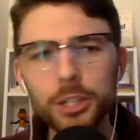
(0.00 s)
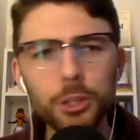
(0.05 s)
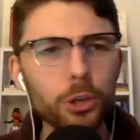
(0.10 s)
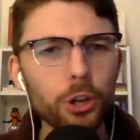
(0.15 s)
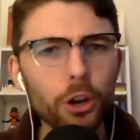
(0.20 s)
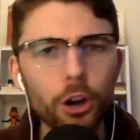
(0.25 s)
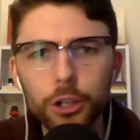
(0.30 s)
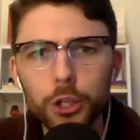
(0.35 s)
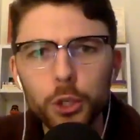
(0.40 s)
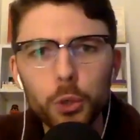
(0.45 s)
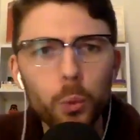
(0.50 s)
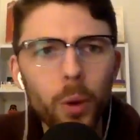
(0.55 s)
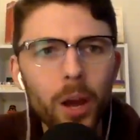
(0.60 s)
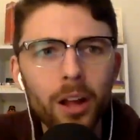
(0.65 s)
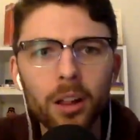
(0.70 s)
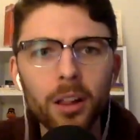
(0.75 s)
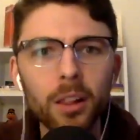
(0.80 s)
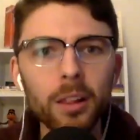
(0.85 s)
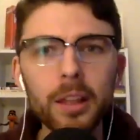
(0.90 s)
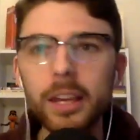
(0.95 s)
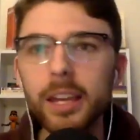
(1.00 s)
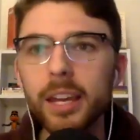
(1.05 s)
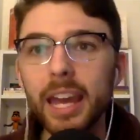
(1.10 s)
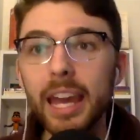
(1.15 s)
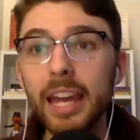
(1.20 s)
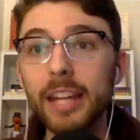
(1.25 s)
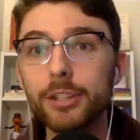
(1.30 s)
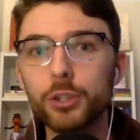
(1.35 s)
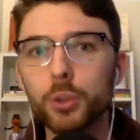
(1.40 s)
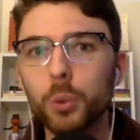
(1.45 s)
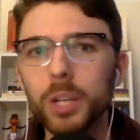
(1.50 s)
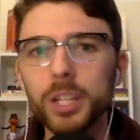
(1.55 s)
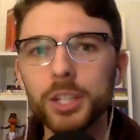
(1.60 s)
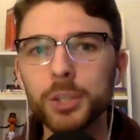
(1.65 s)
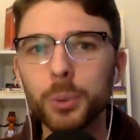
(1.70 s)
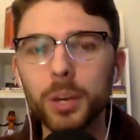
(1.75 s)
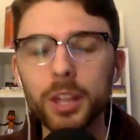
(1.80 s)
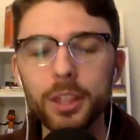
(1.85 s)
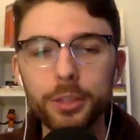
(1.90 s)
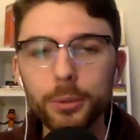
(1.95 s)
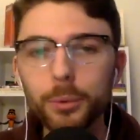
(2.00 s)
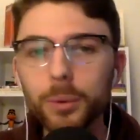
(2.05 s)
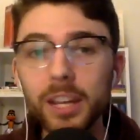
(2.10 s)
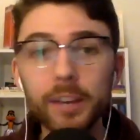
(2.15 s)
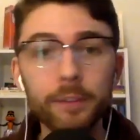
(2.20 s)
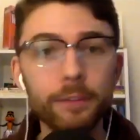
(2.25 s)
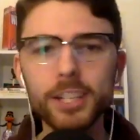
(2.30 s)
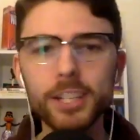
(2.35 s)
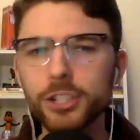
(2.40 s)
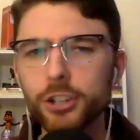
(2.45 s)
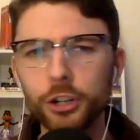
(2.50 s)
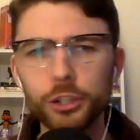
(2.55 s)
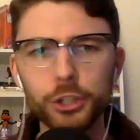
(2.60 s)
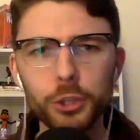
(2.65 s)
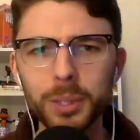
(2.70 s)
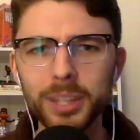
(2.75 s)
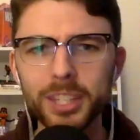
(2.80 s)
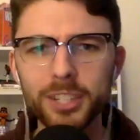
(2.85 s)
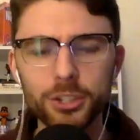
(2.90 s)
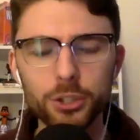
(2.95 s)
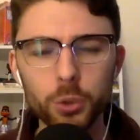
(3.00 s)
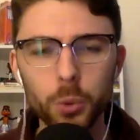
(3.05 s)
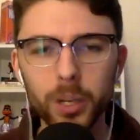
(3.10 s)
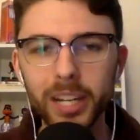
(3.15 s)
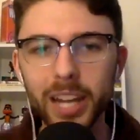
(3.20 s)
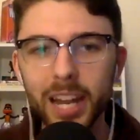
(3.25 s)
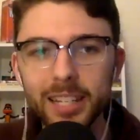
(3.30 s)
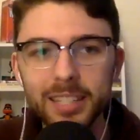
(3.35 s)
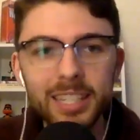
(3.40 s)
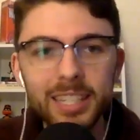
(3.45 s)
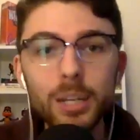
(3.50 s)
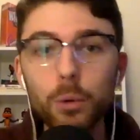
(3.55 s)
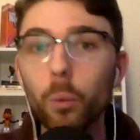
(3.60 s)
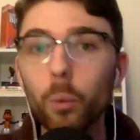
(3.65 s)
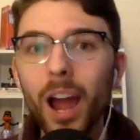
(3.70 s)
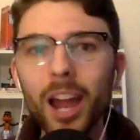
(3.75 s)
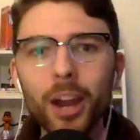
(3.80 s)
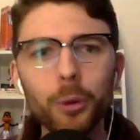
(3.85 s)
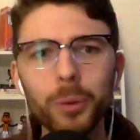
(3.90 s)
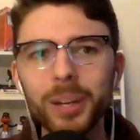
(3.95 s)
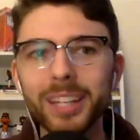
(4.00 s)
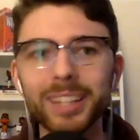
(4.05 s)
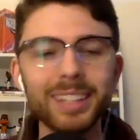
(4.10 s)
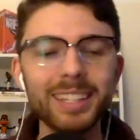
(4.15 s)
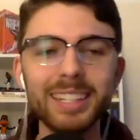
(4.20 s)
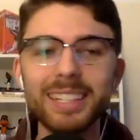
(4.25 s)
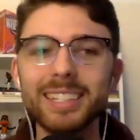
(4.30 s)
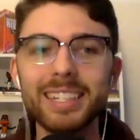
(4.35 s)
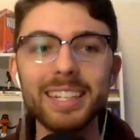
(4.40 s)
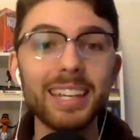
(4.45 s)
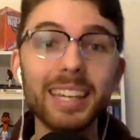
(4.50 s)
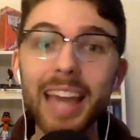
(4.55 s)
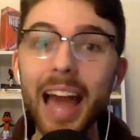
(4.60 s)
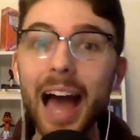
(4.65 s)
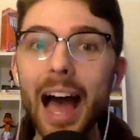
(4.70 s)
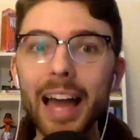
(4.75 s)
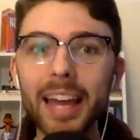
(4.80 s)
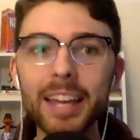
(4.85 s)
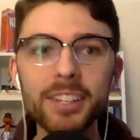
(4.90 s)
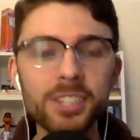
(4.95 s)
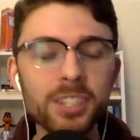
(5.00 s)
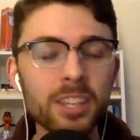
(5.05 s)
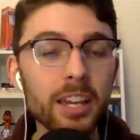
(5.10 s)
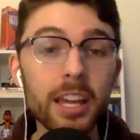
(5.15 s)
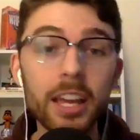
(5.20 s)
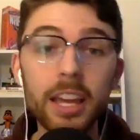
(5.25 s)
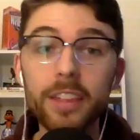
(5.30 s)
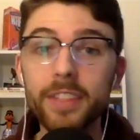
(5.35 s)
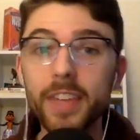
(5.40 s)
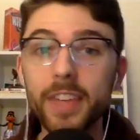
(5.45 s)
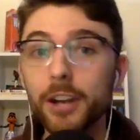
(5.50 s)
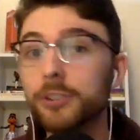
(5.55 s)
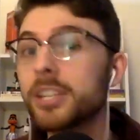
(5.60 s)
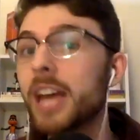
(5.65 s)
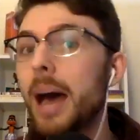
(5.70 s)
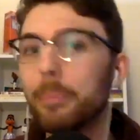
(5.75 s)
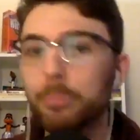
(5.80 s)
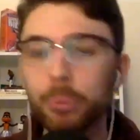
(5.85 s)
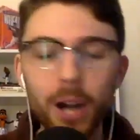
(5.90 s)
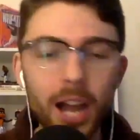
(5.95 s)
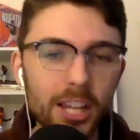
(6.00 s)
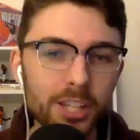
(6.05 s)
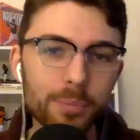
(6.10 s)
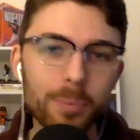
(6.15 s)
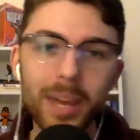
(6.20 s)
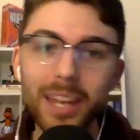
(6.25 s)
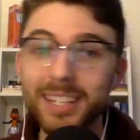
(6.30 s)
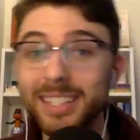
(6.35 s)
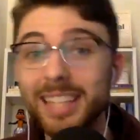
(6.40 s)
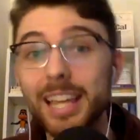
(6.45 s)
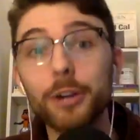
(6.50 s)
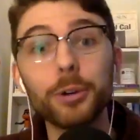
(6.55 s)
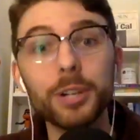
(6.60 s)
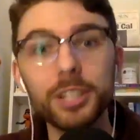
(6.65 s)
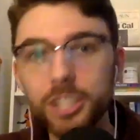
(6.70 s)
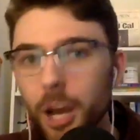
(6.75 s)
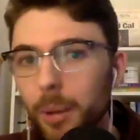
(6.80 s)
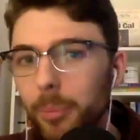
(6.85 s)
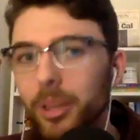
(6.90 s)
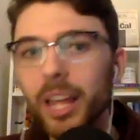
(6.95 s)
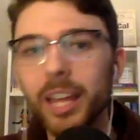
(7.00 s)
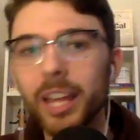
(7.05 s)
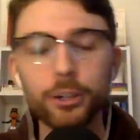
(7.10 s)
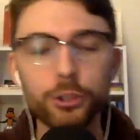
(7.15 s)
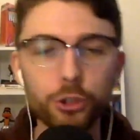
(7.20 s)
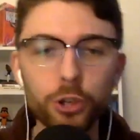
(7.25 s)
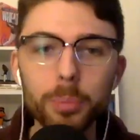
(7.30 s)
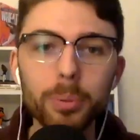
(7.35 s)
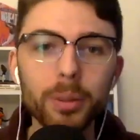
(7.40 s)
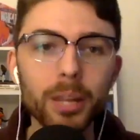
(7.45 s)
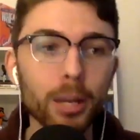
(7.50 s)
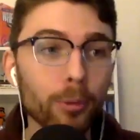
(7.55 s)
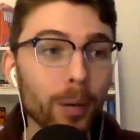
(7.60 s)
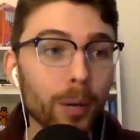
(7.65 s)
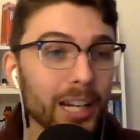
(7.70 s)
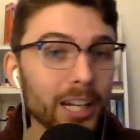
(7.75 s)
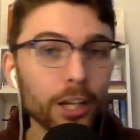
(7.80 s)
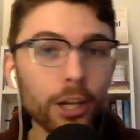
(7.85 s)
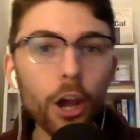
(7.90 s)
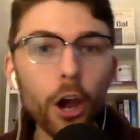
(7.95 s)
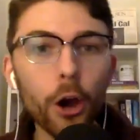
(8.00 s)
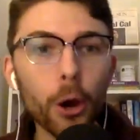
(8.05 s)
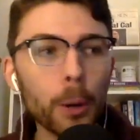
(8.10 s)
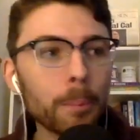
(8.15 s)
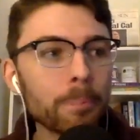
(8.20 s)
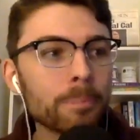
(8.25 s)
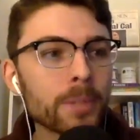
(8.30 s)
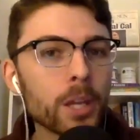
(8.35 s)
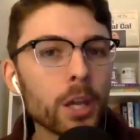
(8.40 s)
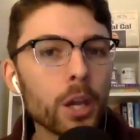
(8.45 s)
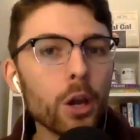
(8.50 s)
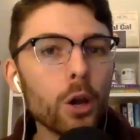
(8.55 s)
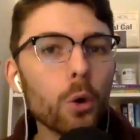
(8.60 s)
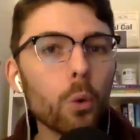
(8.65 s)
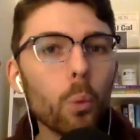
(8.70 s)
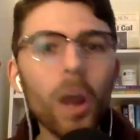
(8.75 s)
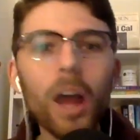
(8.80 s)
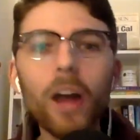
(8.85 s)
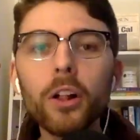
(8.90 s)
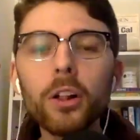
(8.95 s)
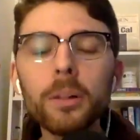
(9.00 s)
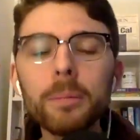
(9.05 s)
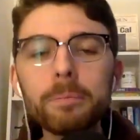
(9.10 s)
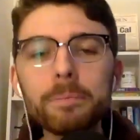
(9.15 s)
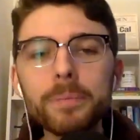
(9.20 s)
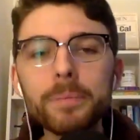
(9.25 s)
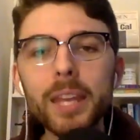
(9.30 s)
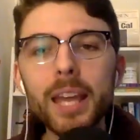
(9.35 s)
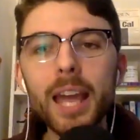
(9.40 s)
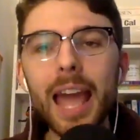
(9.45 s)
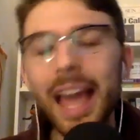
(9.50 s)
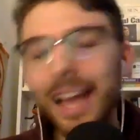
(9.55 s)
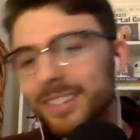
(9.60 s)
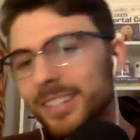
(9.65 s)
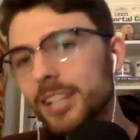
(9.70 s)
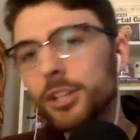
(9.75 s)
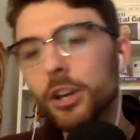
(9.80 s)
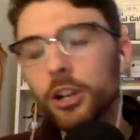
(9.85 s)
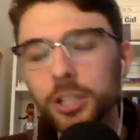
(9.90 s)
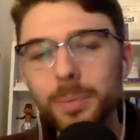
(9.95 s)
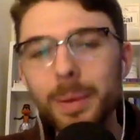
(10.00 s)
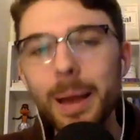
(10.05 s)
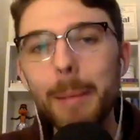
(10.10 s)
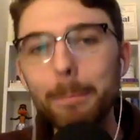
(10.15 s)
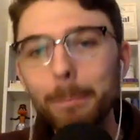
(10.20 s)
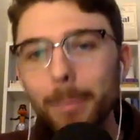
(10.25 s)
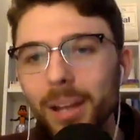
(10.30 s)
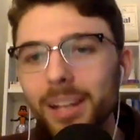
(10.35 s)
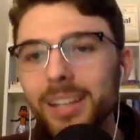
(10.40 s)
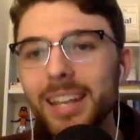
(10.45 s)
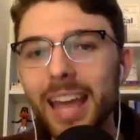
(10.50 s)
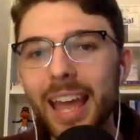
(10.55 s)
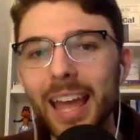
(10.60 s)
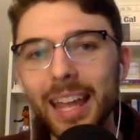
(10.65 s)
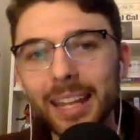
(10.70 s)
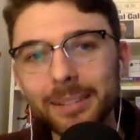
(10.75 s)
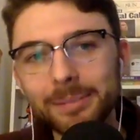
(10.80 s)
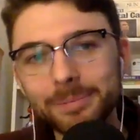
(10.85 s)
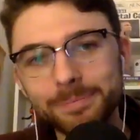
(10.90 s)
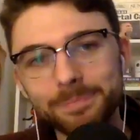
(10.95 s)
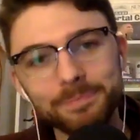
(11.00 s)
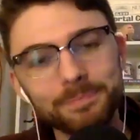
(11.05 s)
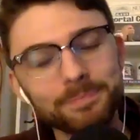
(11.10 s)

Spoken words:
in, you could argue, well, it's 2023. If he started doing this in 2019, why aren't we at least seeing guys that are top prospects that are in AA or AAA ready to go? Well, as I talked about Monday,